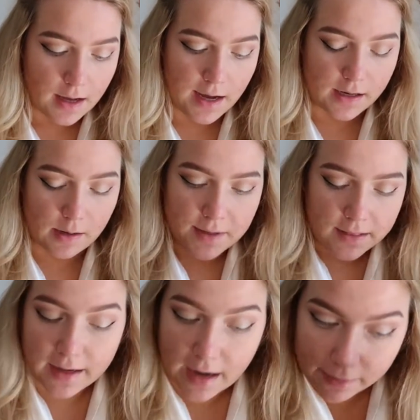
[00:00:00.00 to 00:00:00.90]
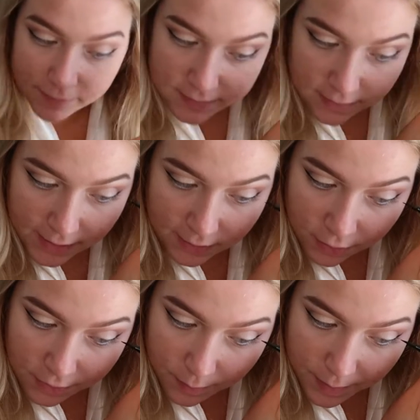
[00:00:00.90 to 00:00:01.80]
And I mean, like obviously I
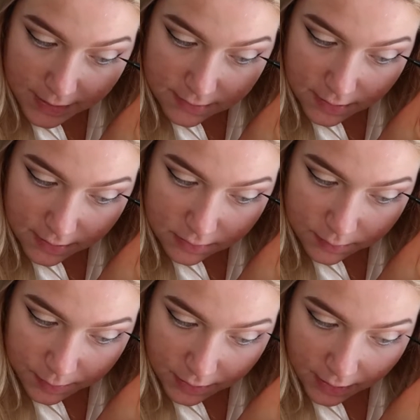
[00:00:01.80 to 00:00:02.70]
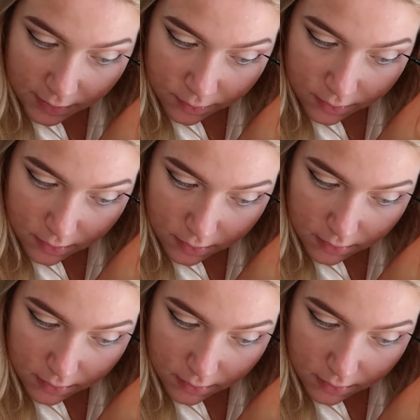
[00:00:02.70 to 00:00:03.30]
learned the basics, but I don't